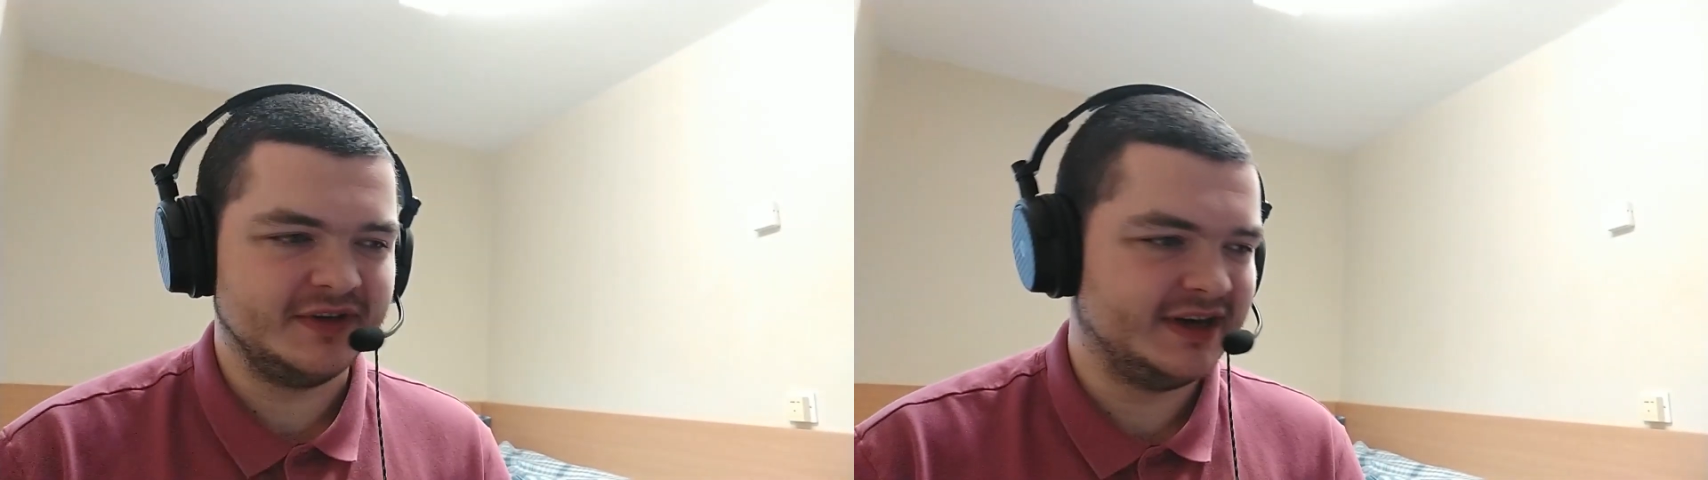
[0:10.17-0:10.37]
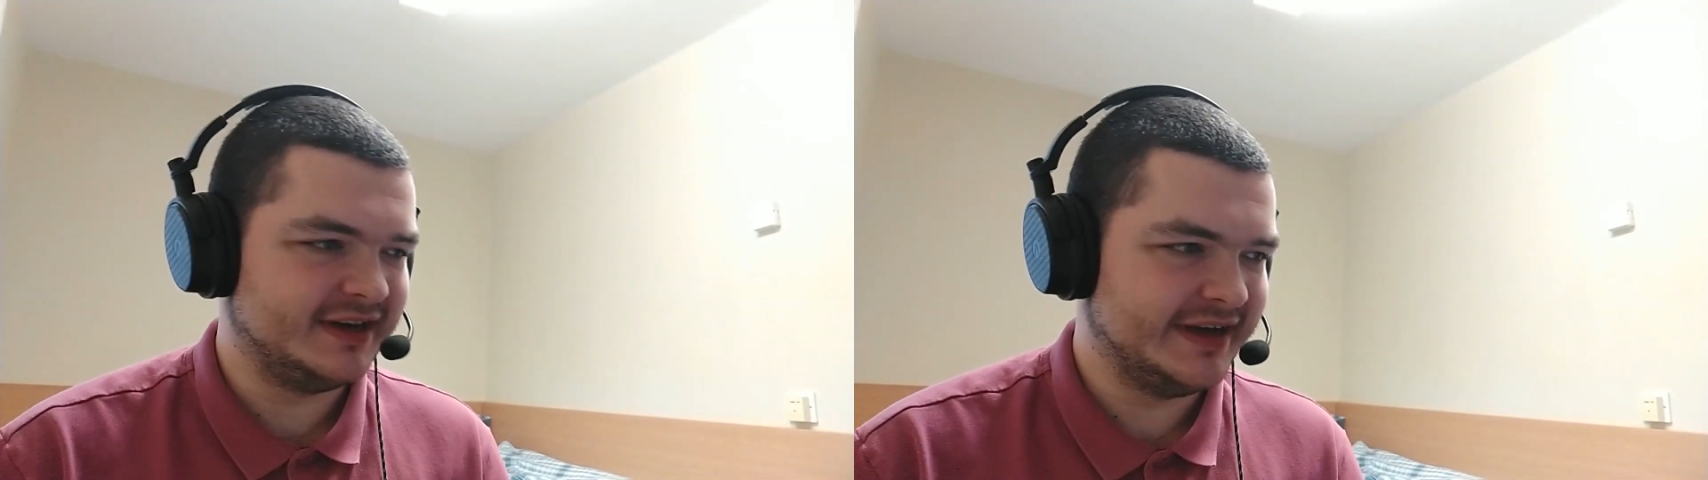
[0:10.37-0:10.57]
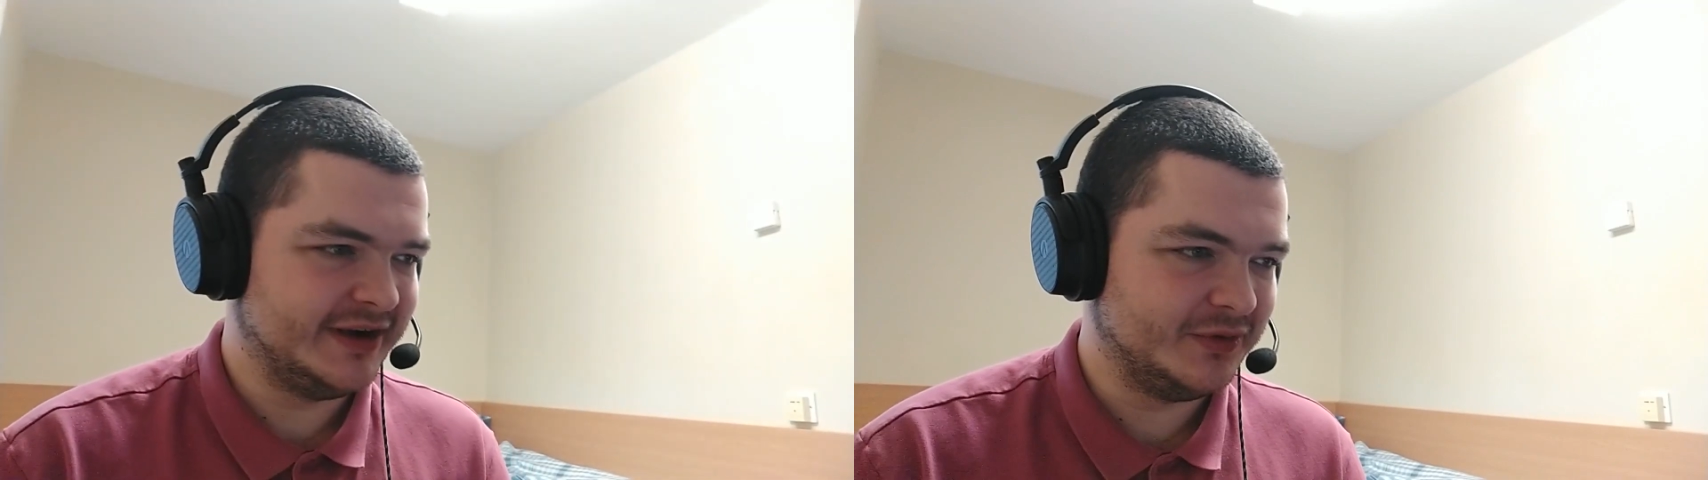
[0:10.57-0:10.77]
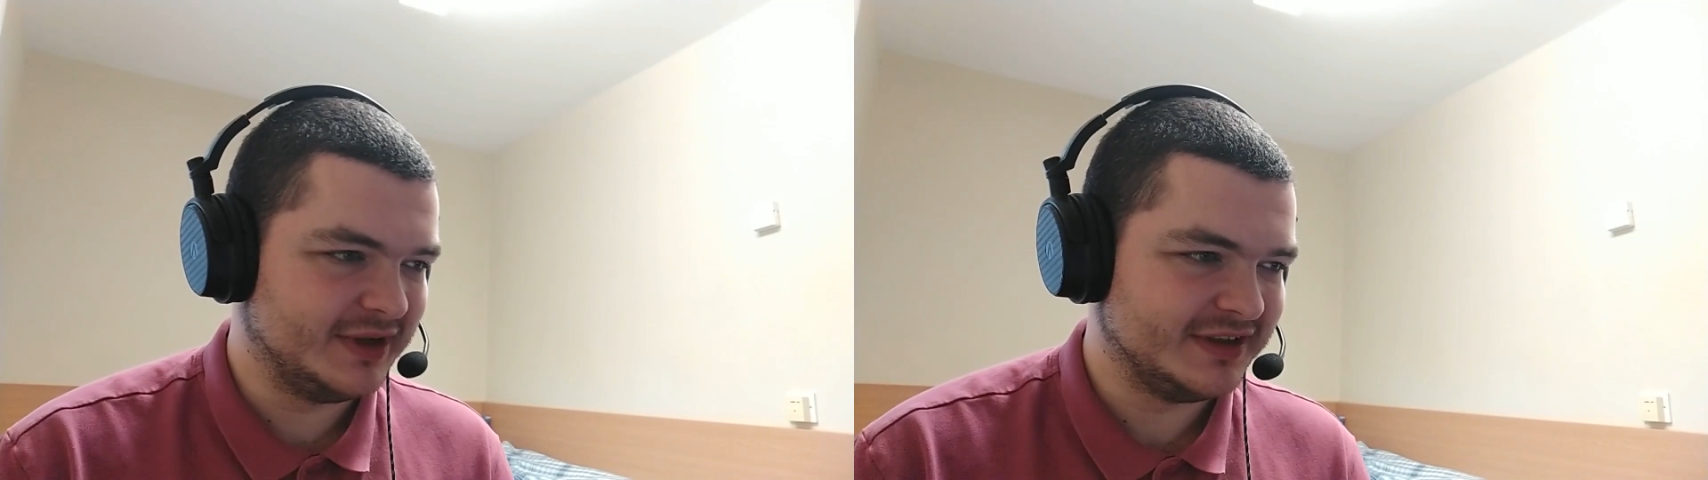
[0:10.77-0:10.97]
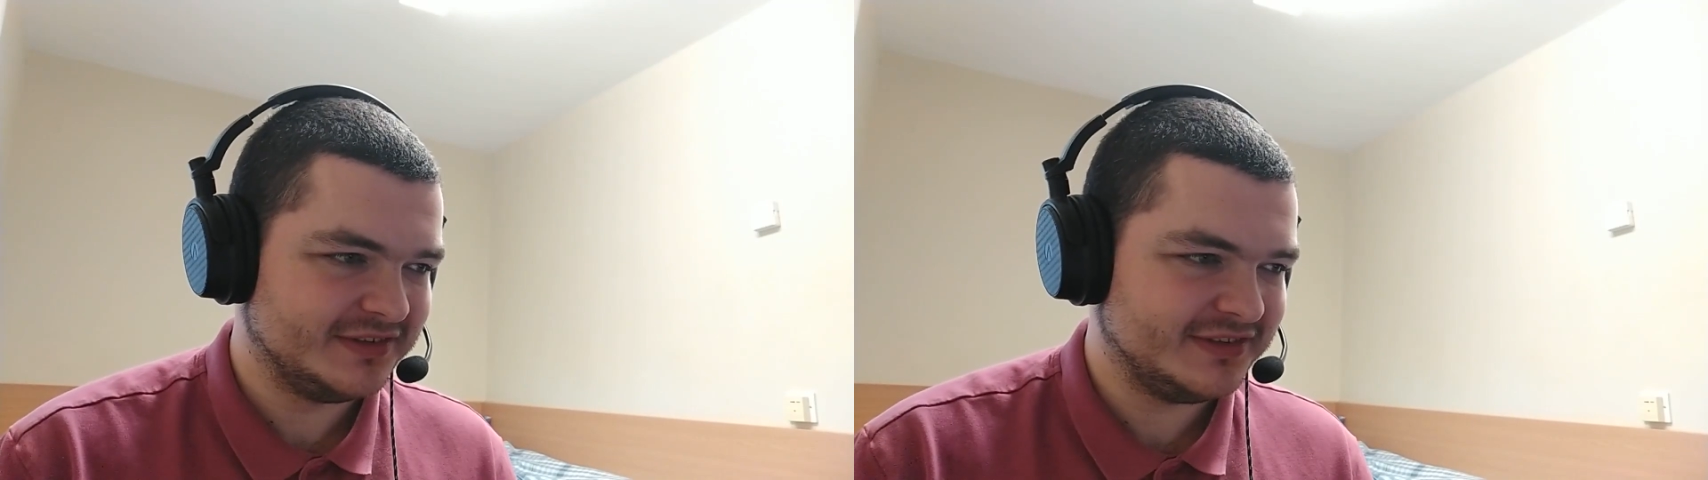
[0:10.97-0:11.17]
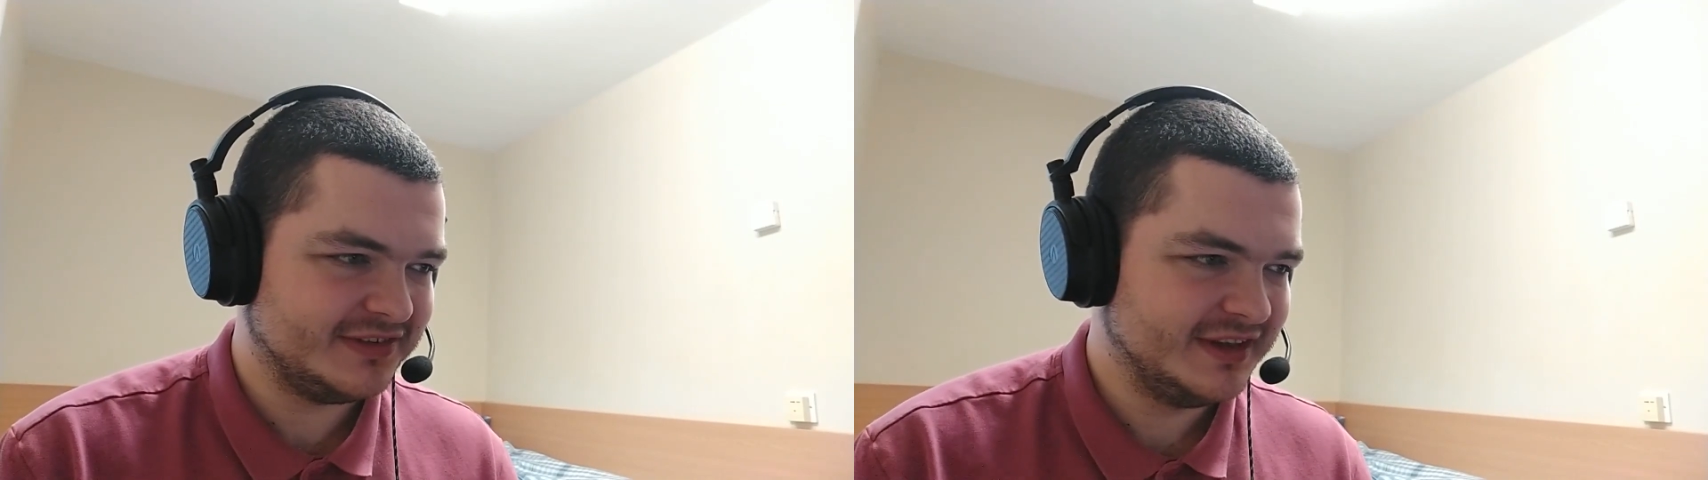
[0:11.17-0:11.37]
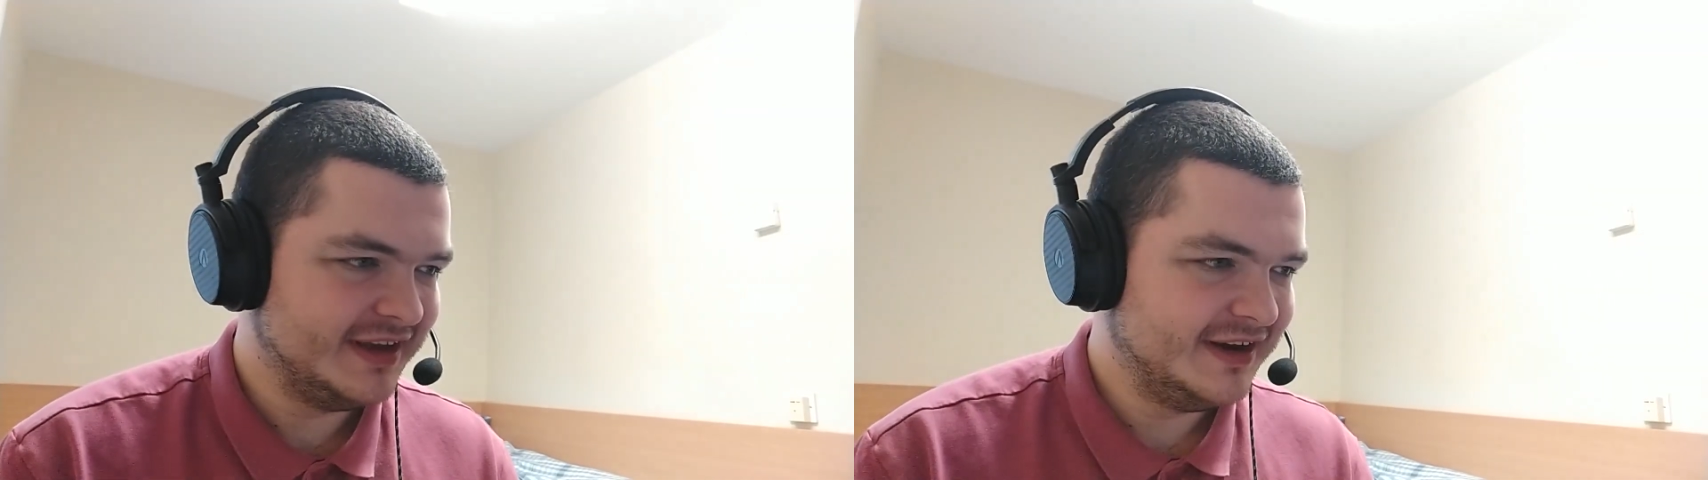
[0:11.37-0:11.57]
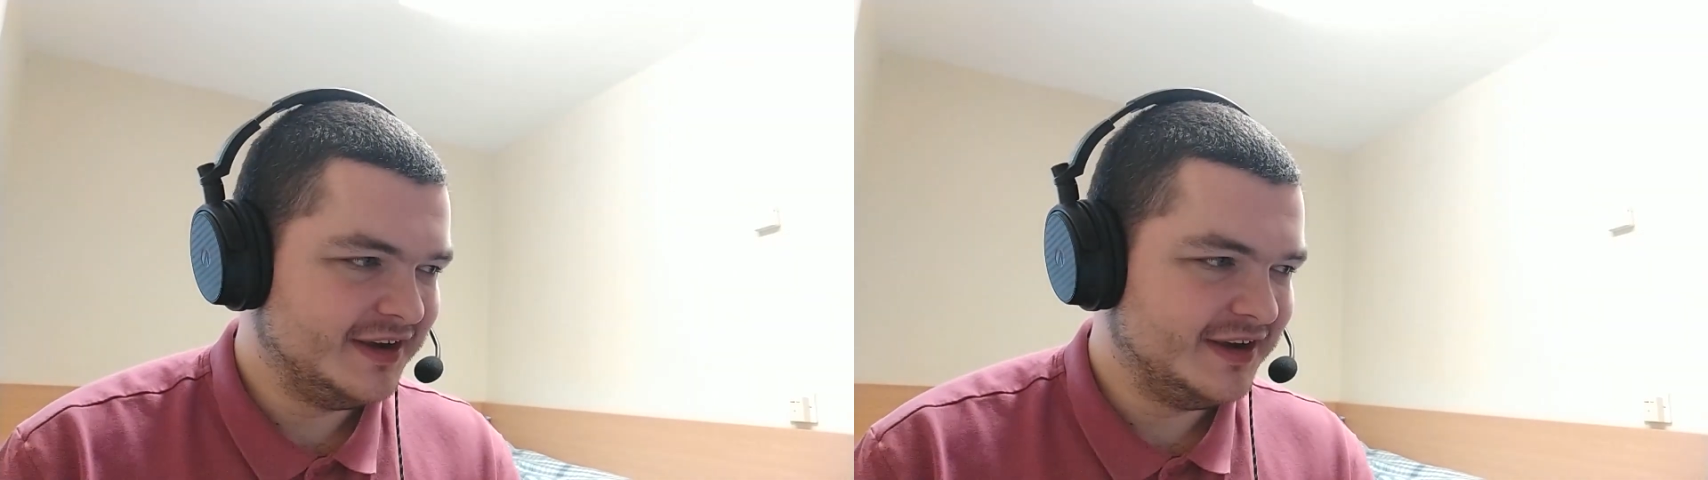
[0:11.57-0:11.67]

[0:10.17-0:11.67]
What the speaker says: in now. It's